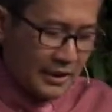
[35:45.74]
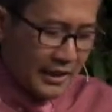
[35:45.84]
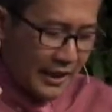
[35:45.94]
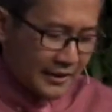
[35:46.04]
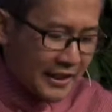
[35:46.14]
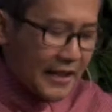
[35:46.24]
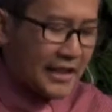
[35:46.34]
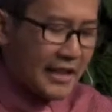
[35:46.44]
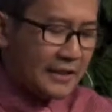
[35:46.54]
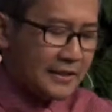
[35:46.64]
And
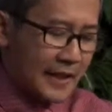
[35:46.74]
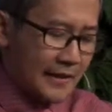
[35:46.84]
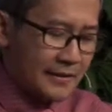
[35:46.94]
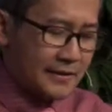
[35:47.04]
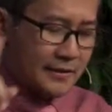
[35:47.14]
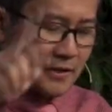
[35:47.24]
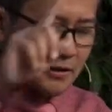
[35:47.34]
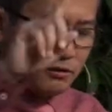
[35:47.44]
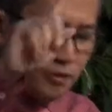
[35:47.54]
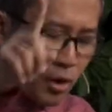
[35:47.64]
he intends that
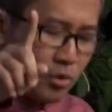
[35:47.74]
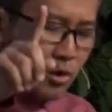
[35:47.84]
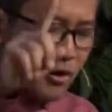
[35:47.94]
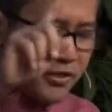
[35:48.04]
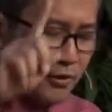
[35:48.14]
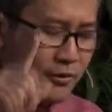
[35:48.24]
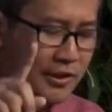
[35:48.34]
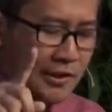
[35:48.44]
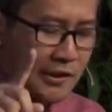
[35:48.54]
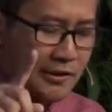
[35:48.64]
no
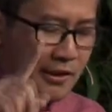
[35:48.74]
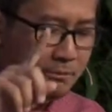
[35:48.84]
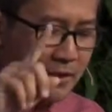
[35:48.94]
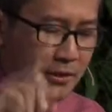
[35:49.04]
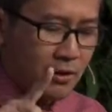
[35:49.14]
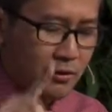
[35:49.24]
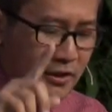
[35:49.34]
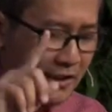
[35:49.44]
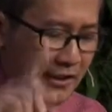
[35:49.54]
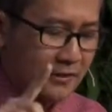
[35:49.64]
authority shall be known
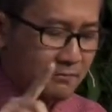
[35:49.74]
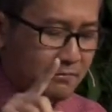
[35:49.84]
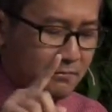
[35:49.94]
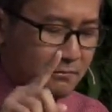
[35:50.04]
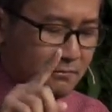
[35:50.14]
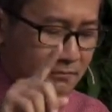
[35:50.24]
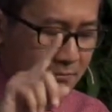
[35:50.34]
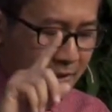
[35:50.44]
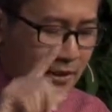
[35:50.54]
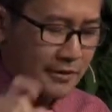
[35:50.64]
in it
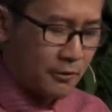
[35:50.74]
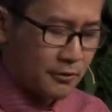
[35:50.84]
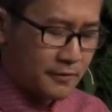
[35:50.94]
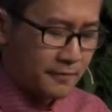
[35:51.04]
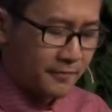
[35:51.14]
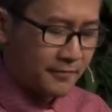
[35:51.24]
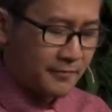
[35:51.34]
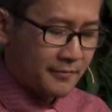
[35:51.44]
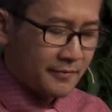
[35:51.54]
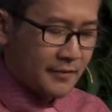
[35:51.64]
but his own.
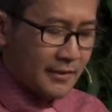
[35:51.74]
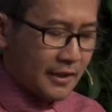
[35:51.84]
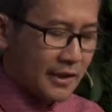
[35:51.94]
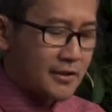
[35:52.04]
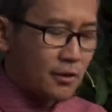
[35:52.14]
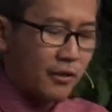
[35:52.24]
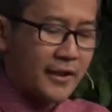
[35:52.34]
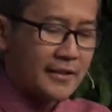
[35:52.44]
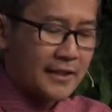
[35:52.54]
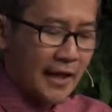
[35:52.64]
A soul
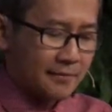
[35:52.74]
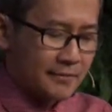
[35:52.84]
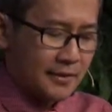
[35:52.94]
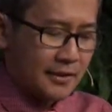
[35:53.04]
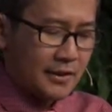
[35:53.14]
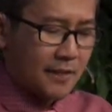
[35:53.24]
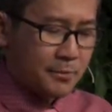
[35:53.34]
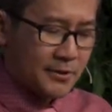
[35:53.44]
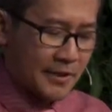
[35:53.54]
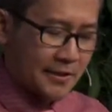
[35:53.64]
thus kept in
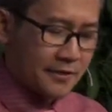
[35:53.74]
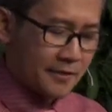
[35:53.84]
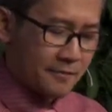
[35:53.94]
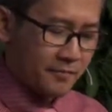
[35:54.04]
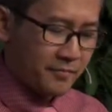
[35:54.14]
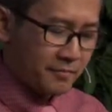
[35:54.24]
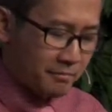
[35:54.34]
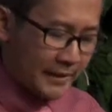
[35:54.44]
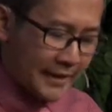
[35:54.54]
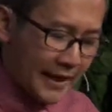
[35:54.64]
possession
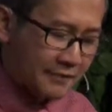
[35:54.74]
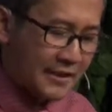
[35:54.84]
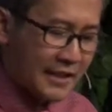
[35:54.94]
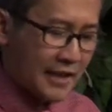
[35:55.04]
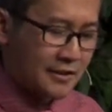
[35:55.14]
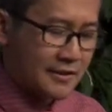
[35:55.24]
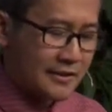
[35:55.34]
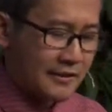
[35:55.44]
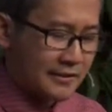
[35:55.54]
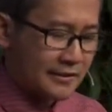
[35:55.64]
by the heavenly
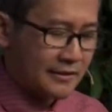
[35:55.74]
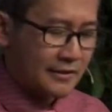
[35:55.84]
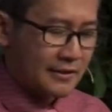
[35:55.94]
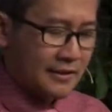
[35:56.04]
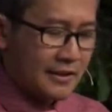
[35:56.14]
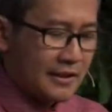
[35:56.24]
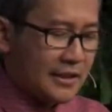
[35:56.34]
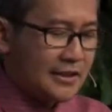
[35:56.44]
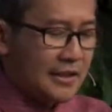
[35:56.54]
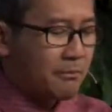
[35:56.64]
agencies
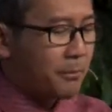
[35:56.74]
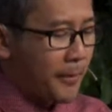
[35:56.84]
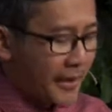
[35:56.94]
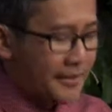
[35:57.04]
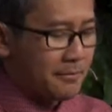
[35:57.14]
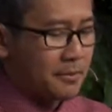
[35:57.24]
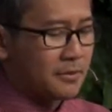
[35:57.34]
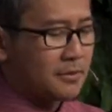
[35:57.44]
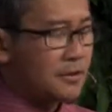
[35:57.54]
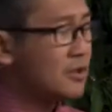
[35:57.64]
is
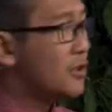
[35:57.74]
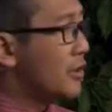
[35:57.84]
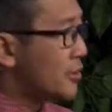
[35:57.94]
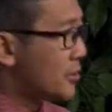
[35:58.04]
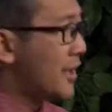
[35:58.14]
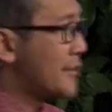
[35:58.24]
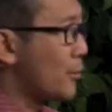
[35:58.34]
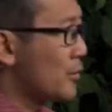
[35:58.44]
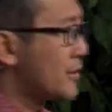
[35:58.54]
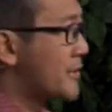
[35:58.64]
impregnable to the
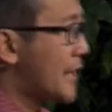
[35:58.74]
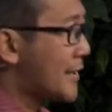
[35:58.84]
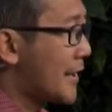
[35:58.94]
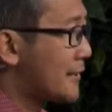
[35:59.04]
assaults of Satan.